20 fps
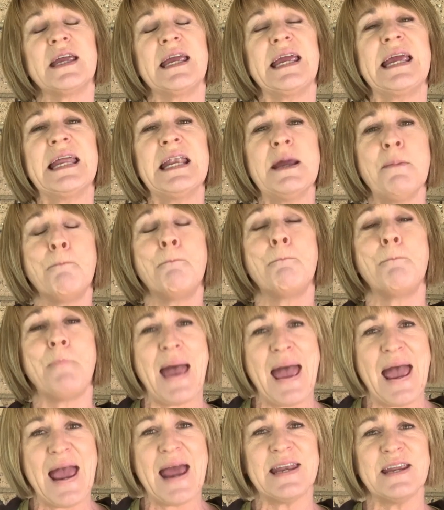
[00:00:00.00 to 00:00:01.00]
In a
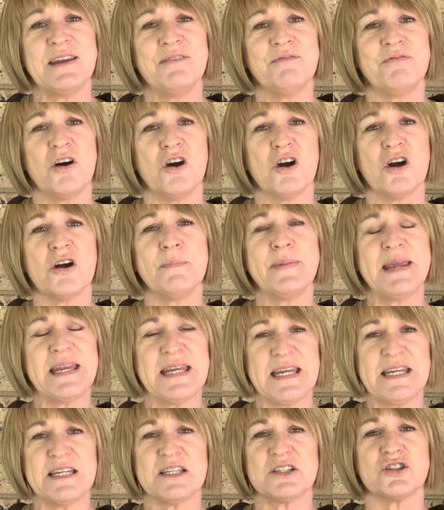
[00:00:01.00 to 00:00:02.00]
bad environment,
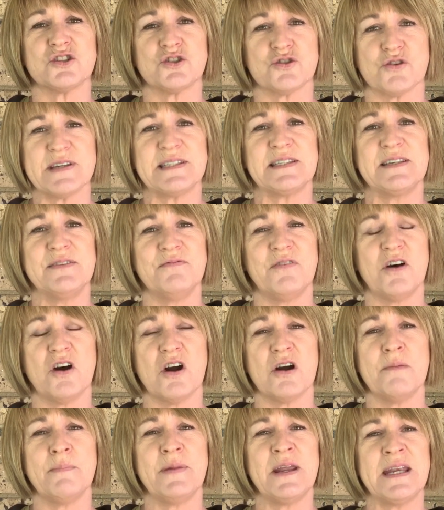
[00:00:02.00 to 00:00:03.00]
in a stress
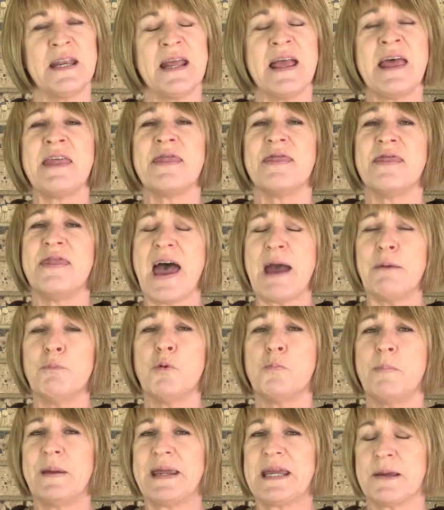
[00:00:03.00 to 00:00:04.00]
environment, that will
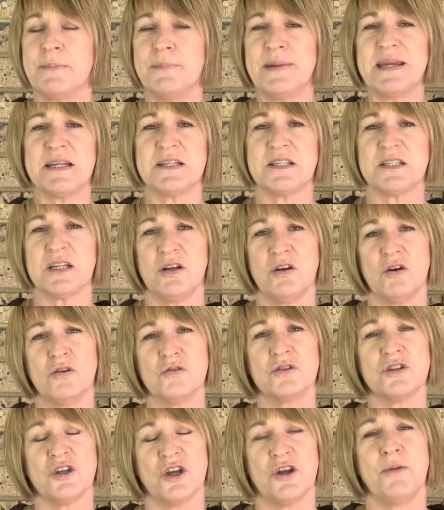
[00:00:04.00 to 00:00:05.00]
be committed to
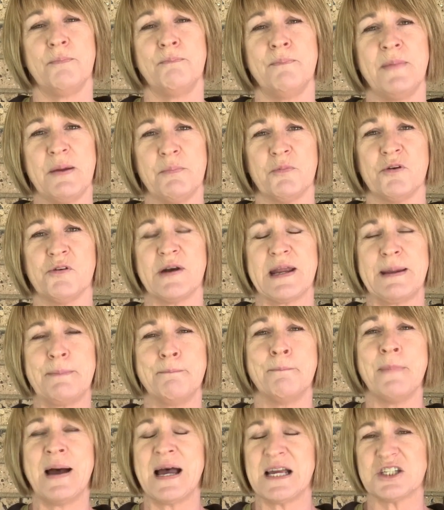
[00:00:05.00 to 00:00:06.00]
long-term memory
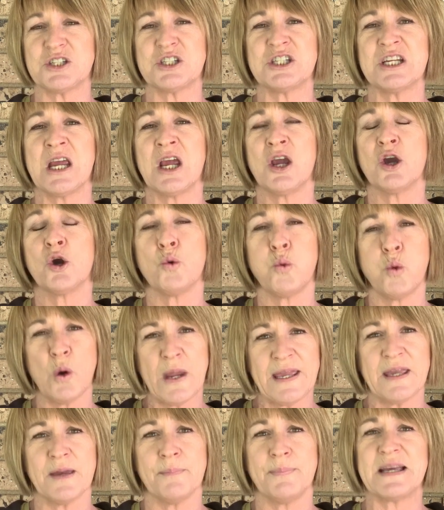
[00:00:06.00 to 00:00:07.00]
much
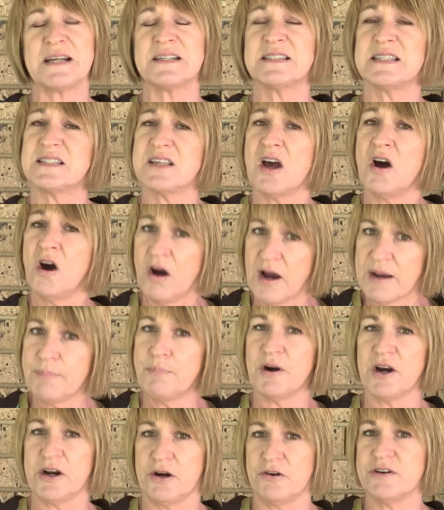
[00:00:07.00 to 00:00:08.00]
quicker because it's a high
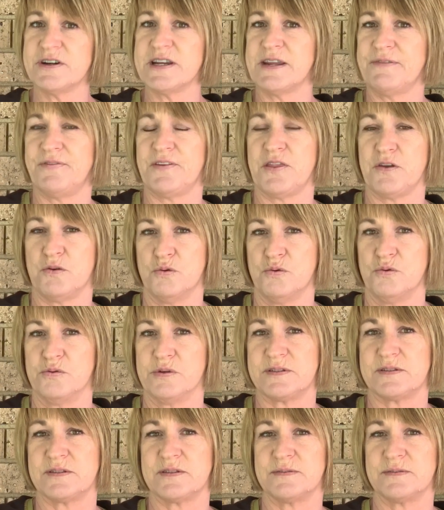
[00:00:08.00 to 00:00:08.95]
priority for the horse.